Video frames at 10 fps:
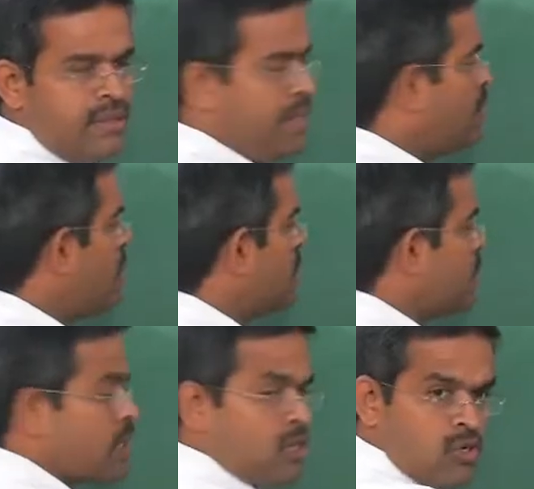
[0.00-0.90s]
it will be
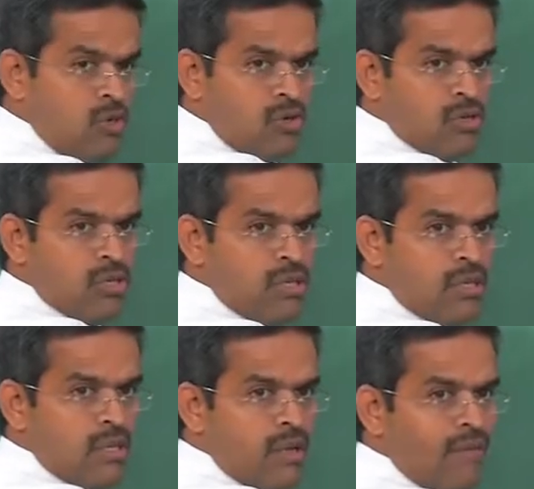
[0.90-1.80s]
subjected to
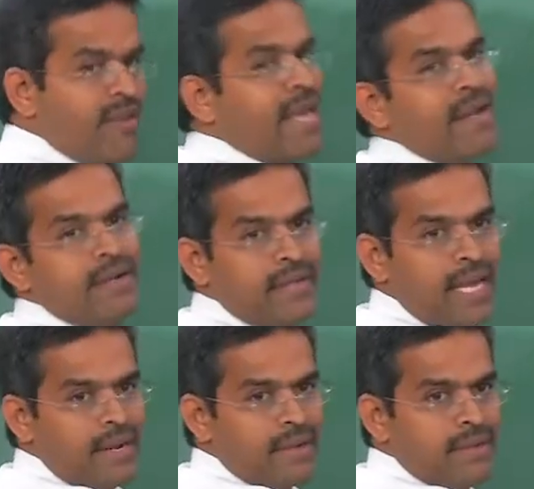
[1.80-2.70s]
wear and
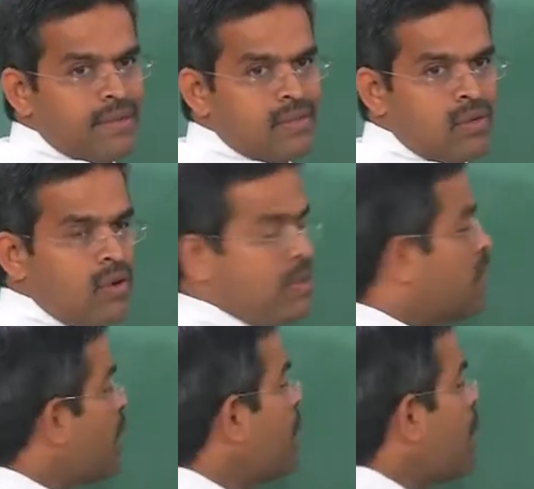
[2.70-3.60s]
tear. So,
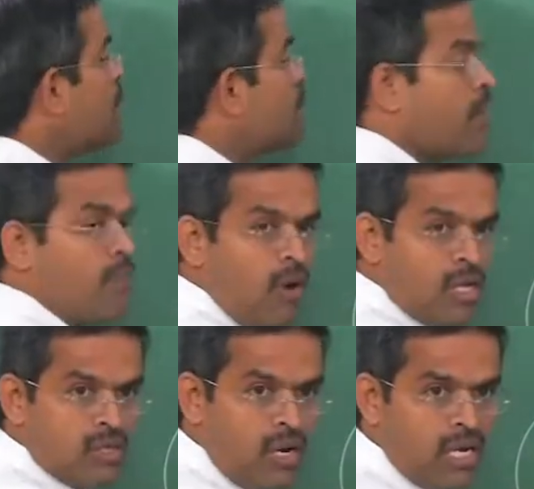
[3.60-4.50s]
replacement of
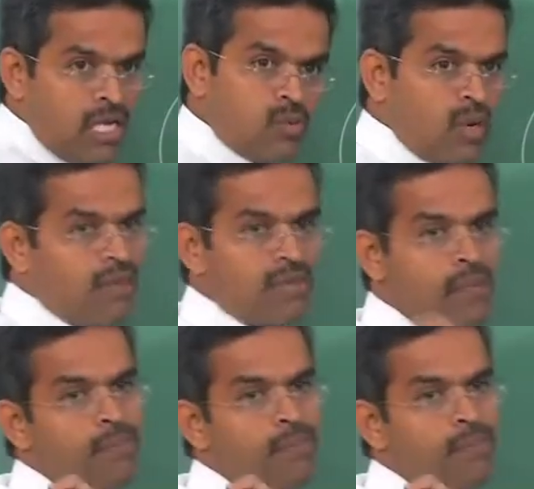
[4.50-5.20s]
ball joint is one of the